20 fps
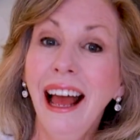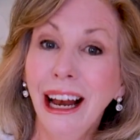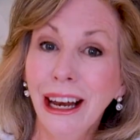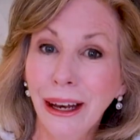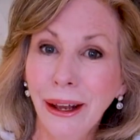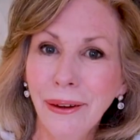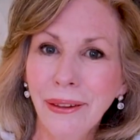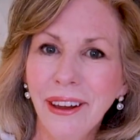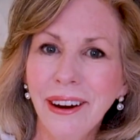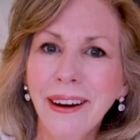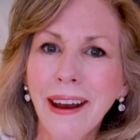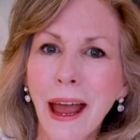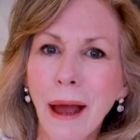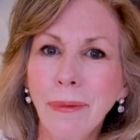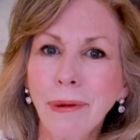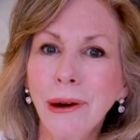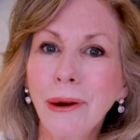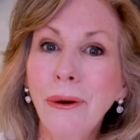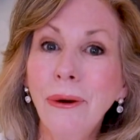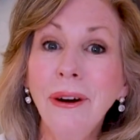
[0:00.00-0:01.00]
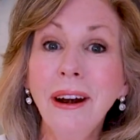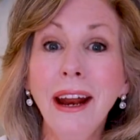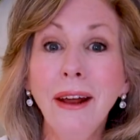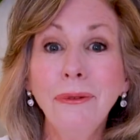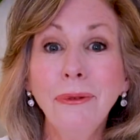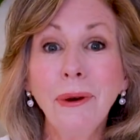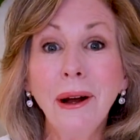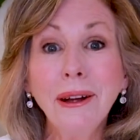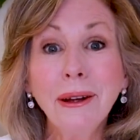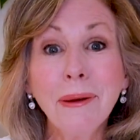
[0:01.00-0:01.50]
Hello there Capricorn
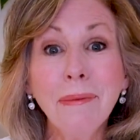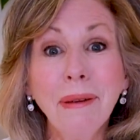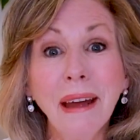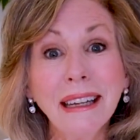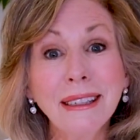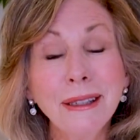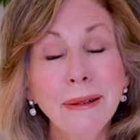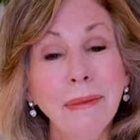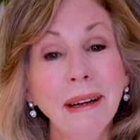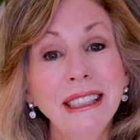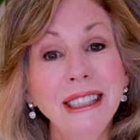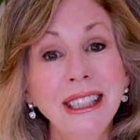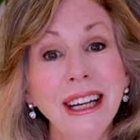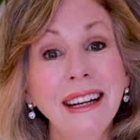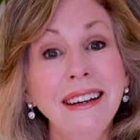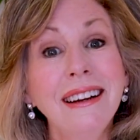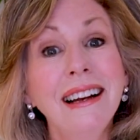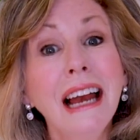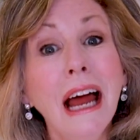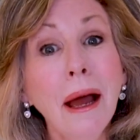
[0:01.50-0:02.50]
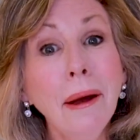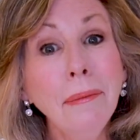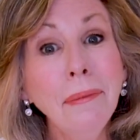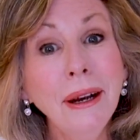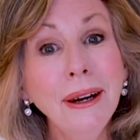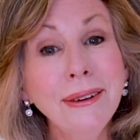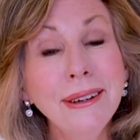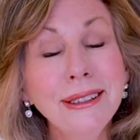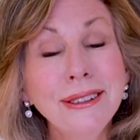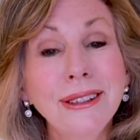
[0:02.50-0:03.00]
and welcome back to my channel. I'm
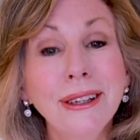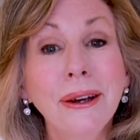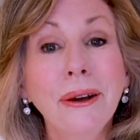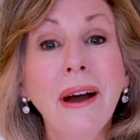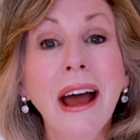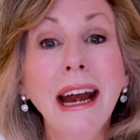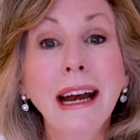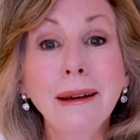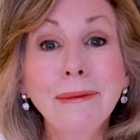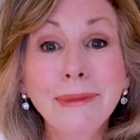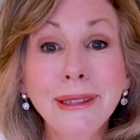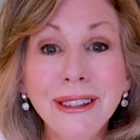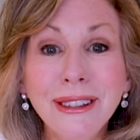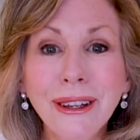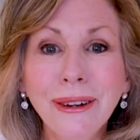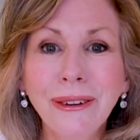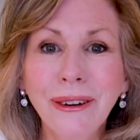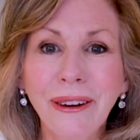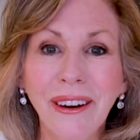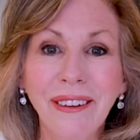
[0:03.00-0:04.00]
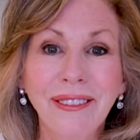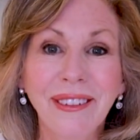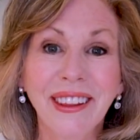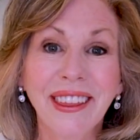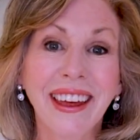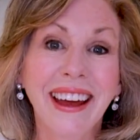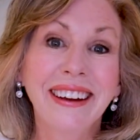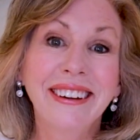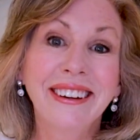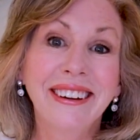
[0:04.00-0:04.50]
Mary Sue and I'm so grateful
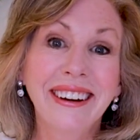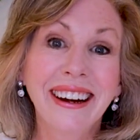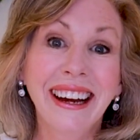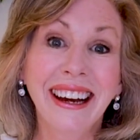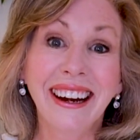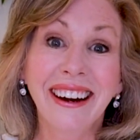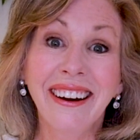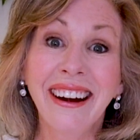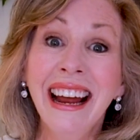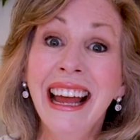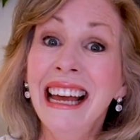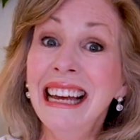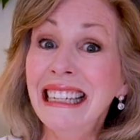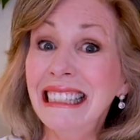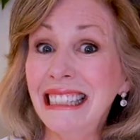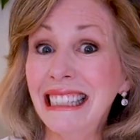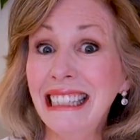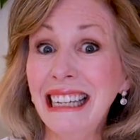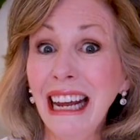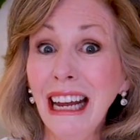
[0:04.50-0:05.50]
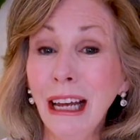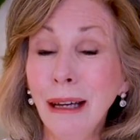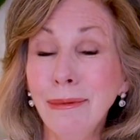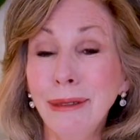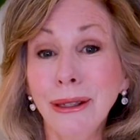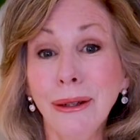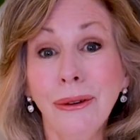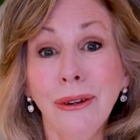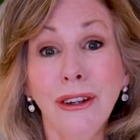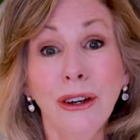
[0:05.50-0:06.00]
that you're here. Today I'm
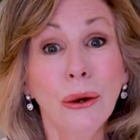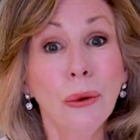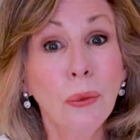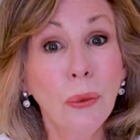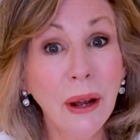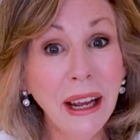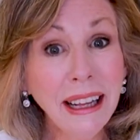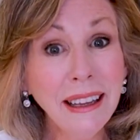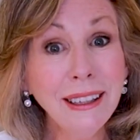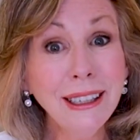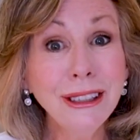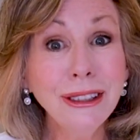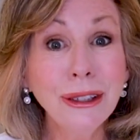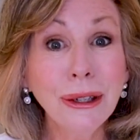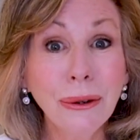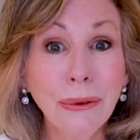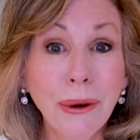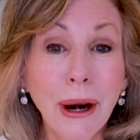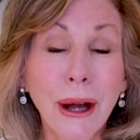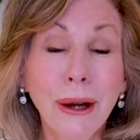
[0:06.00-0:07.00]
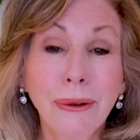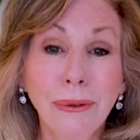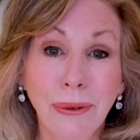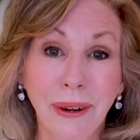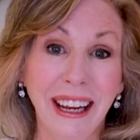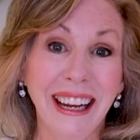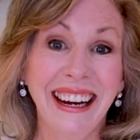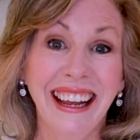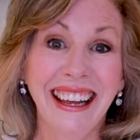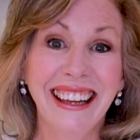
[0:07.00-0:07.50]
doing your weekly tarot
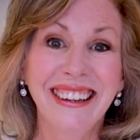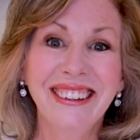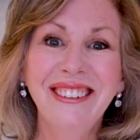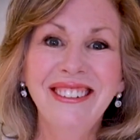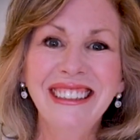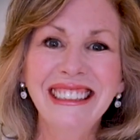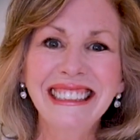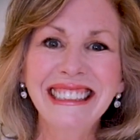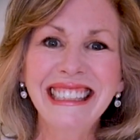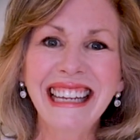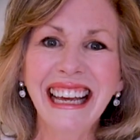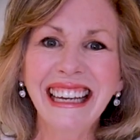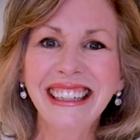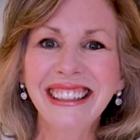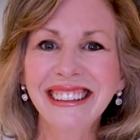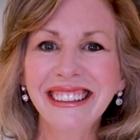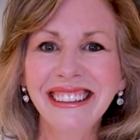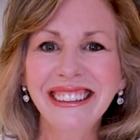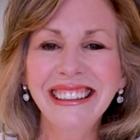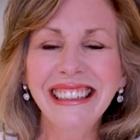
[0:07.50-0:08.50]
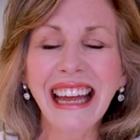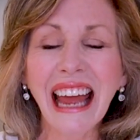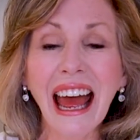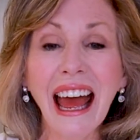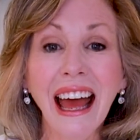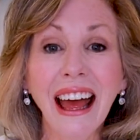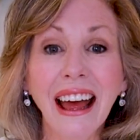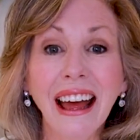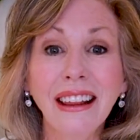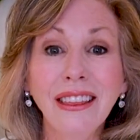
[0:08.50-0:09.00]
reading. We'll take a look
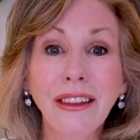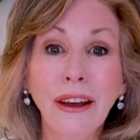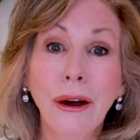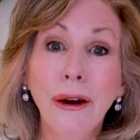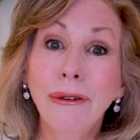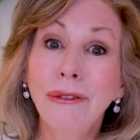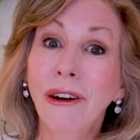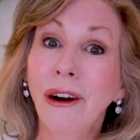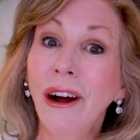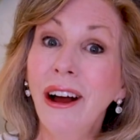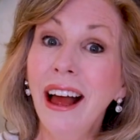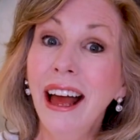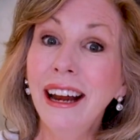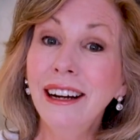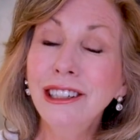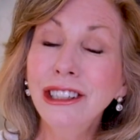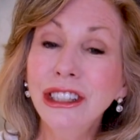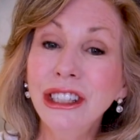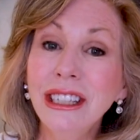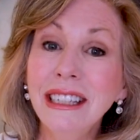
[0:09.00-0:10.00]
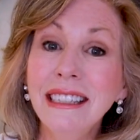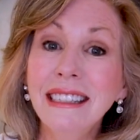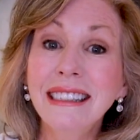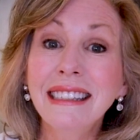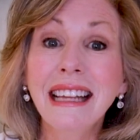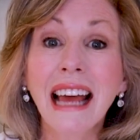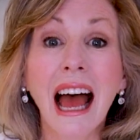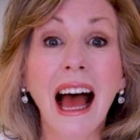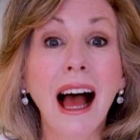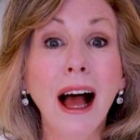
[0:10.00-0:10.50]
at the overall
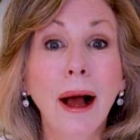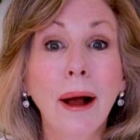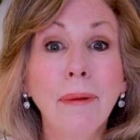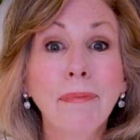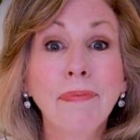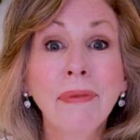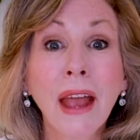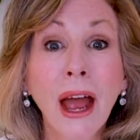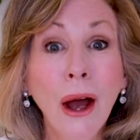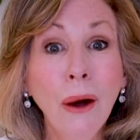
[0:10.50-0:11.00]
energies um,